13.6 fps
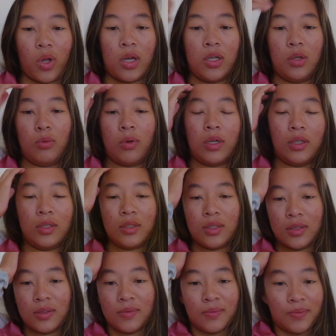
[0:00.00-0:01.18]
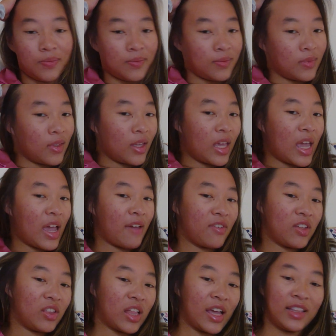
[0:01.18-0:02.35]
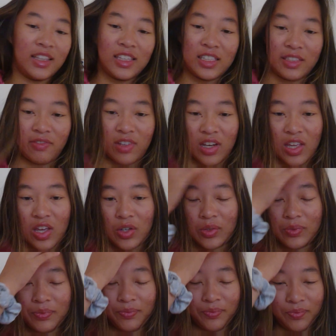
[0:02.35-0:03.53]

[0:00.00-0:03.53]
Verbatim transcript: Anyways, if you like this video,